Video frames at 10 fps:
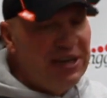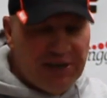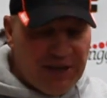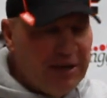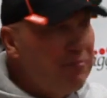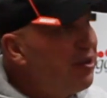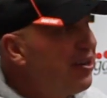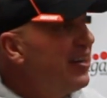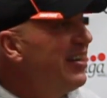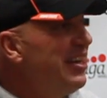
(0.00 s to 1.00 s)
He can
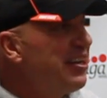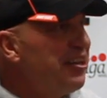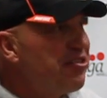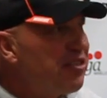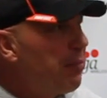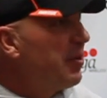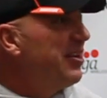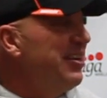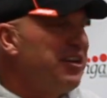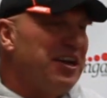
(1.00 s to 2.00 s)
punt it, he can thump
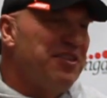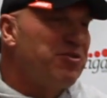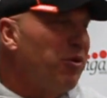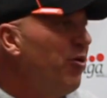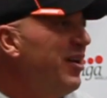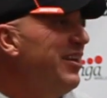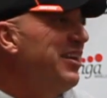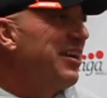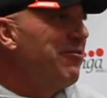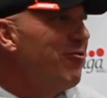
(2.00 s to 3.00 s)
it, he can throw it, he
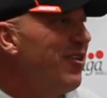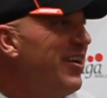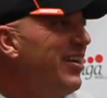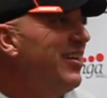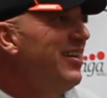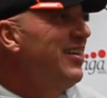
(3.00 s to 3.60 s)
can run it.